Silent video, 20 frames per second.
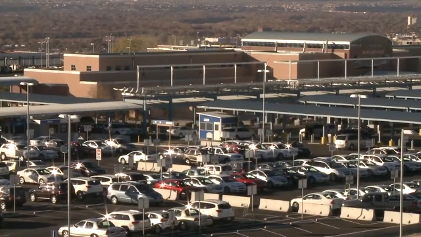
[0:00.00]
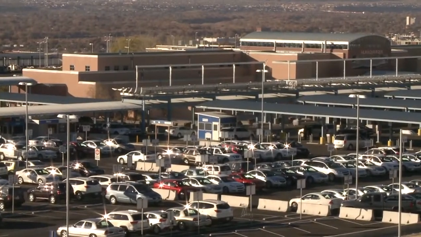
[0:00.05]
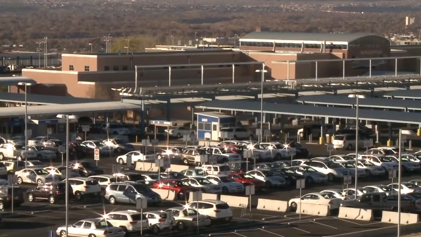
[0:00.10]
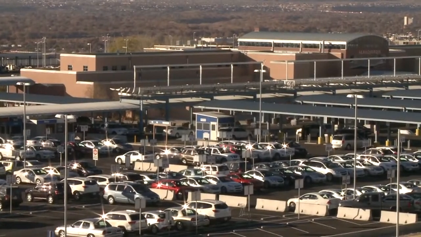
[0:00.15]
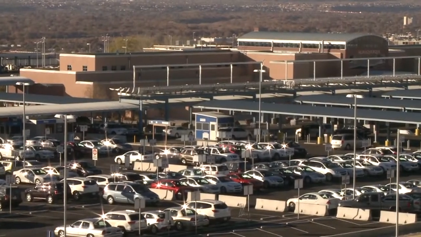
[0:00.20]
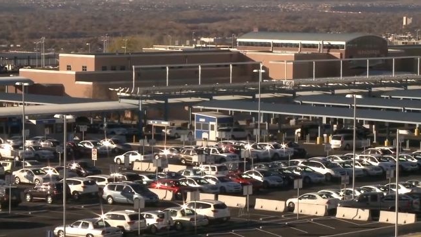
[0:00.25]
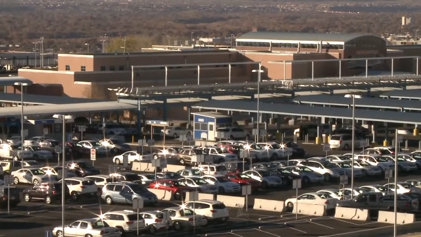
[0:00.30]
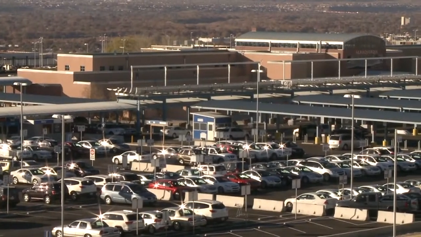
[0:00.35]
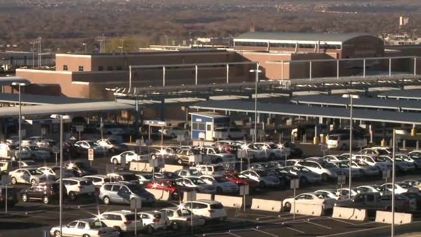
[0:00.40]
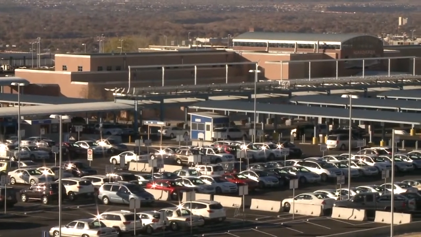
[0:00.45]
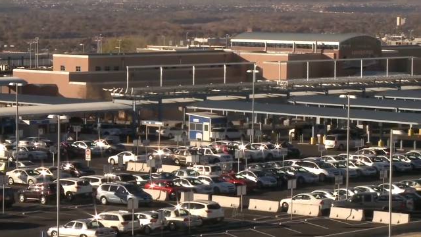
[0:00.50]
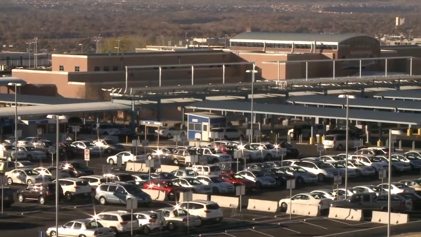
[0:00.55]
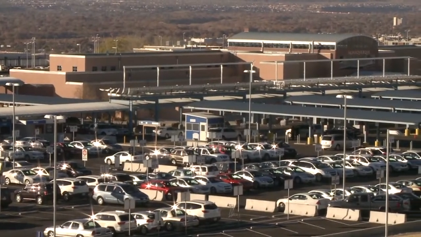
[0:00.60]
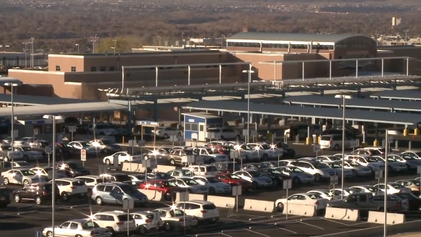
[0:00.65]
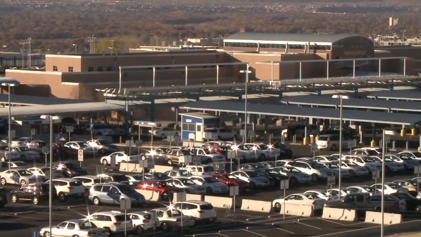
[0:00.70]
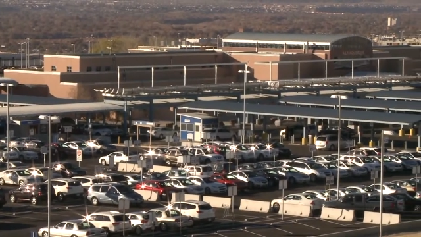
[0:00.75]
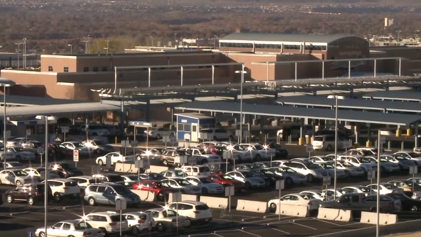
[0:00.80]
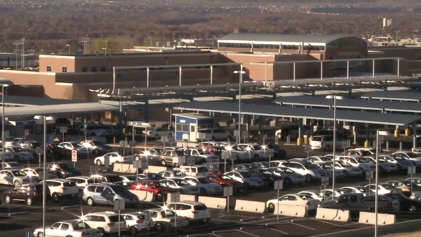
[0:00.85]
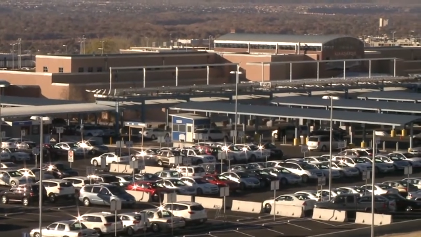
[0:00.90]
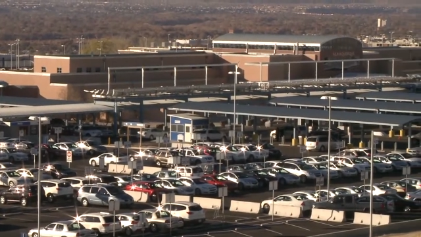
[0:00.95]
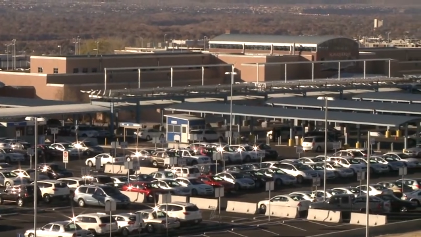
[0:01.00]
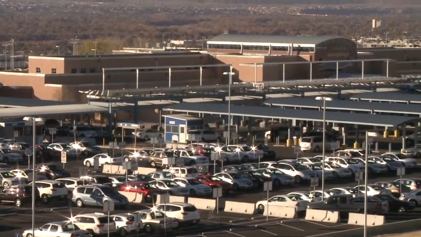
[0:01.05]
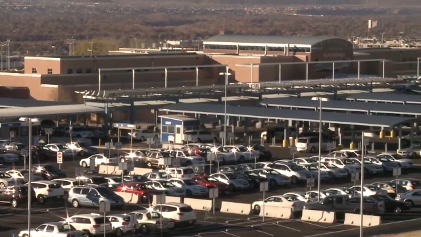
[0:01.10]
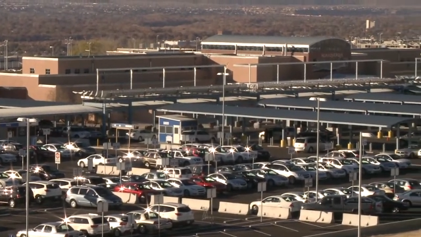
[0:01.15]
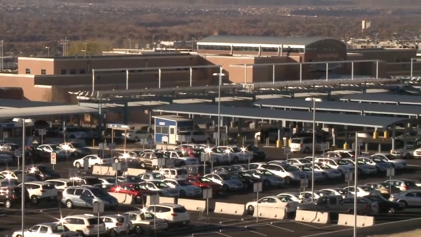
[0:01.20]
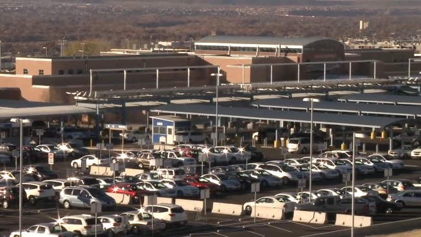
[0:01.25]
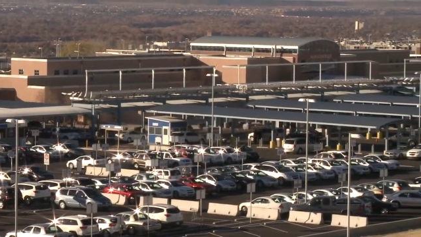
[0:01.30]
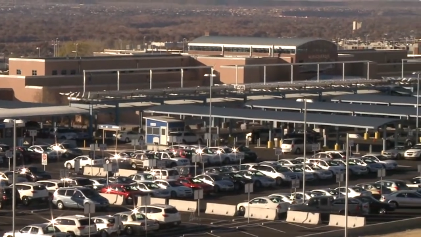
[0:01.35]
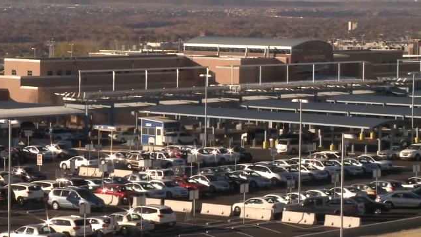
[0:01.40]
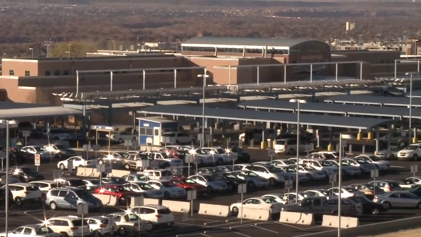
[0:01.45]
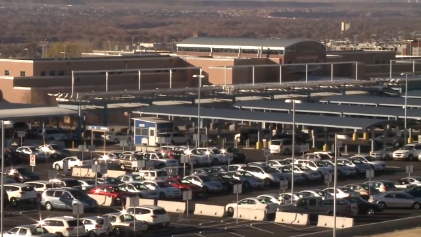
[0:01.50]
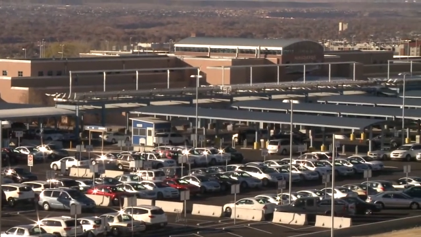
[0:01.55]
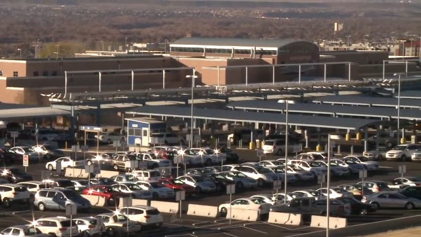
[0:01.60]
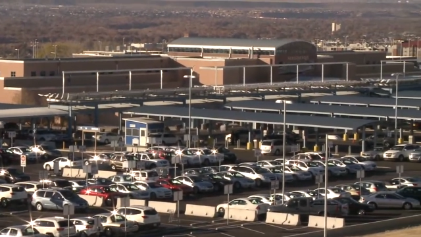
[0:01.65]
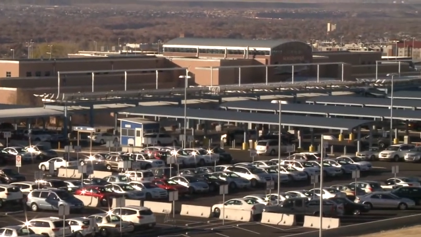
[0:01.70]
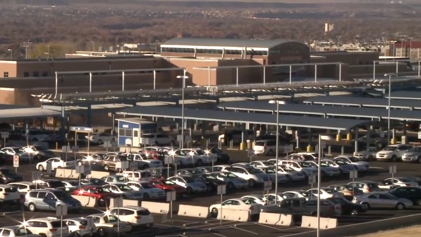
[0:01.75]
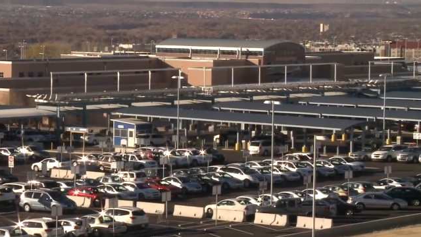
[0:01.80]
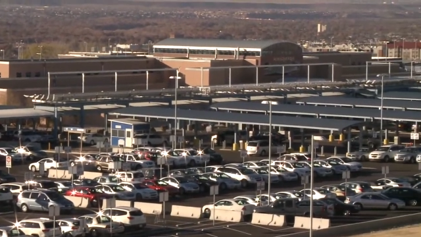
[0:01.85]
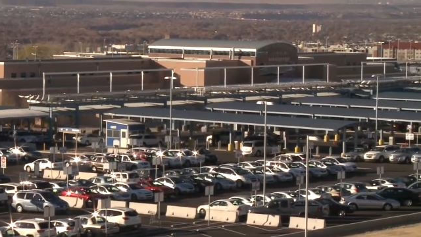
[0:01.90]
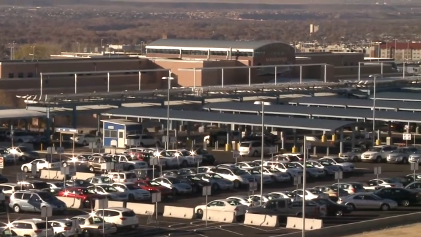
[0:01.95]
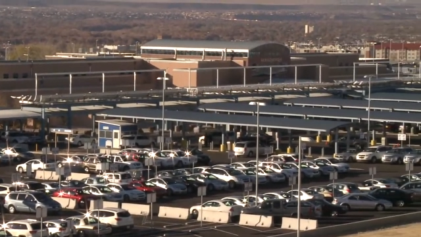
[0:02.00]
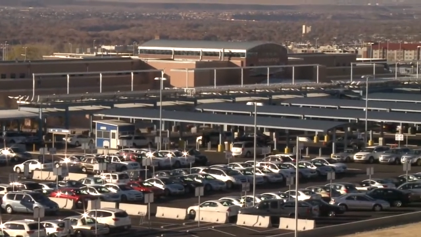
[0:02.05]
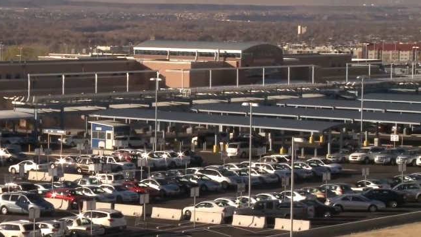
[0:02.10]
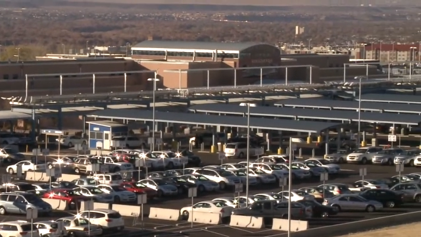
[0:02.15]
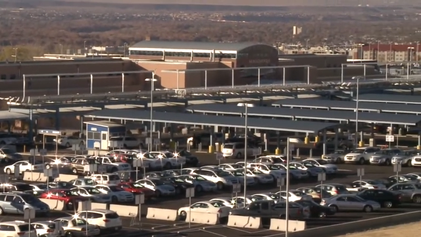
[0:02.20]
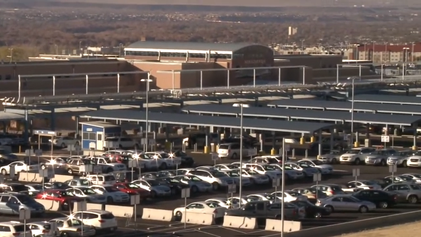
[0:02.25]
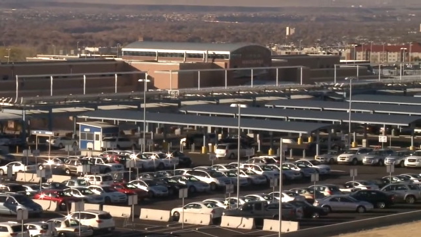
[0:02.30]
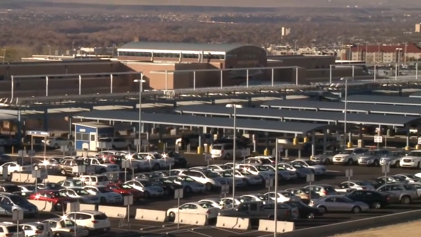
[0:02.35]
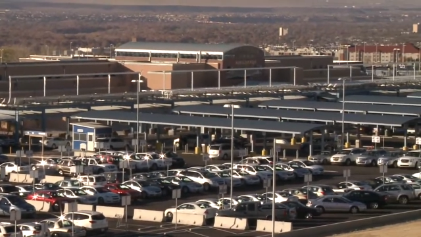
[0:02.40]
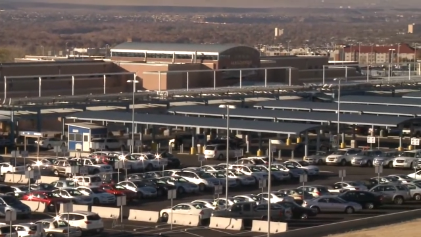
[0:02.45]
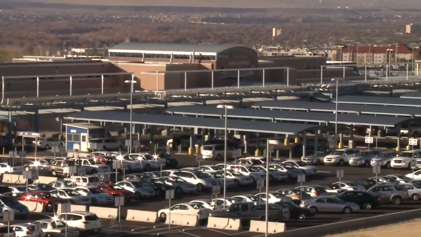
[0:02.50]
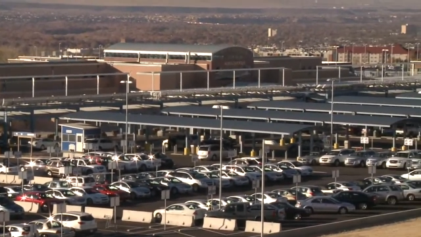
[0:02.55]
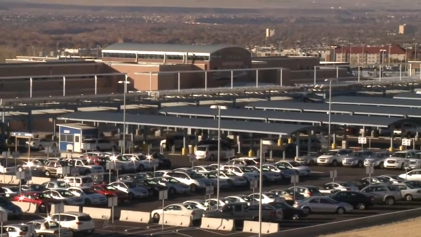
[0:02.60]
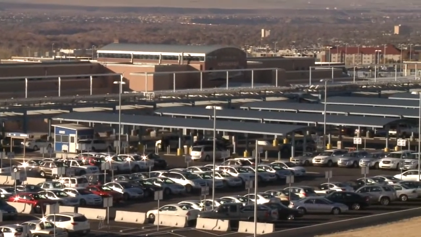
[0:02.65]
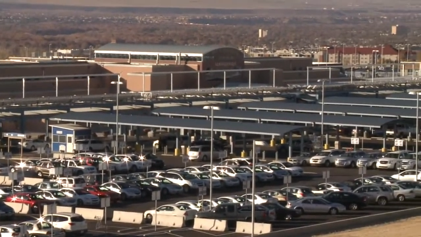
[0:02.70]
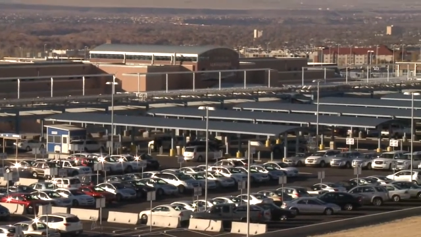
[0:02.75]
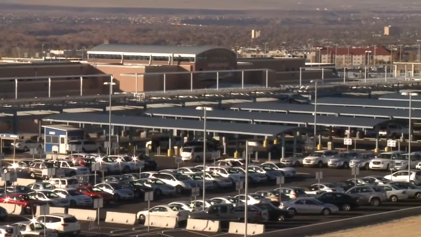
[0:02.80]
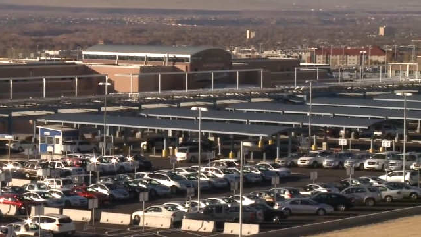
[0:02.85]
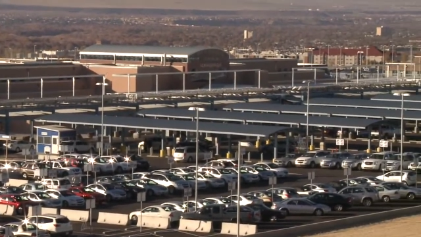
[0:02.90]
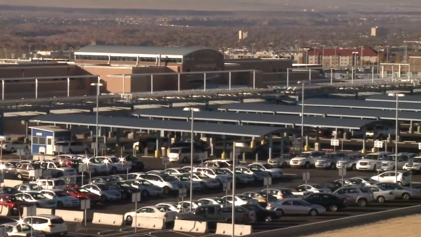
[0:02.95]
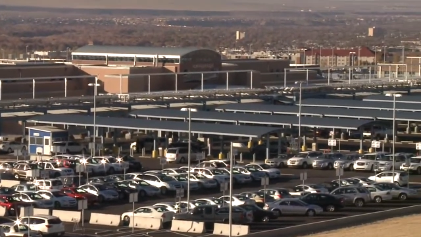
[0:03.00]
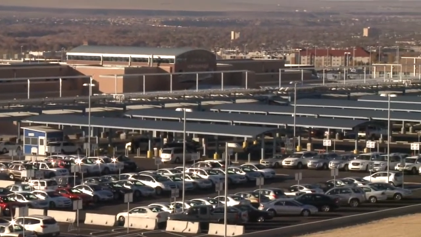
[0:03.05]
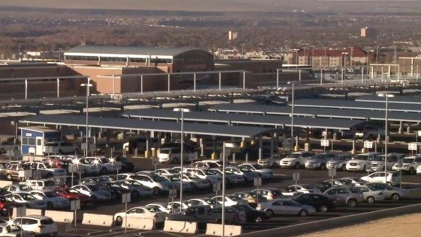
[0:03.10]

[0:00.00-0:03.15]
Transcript: [unreadable: no face in view]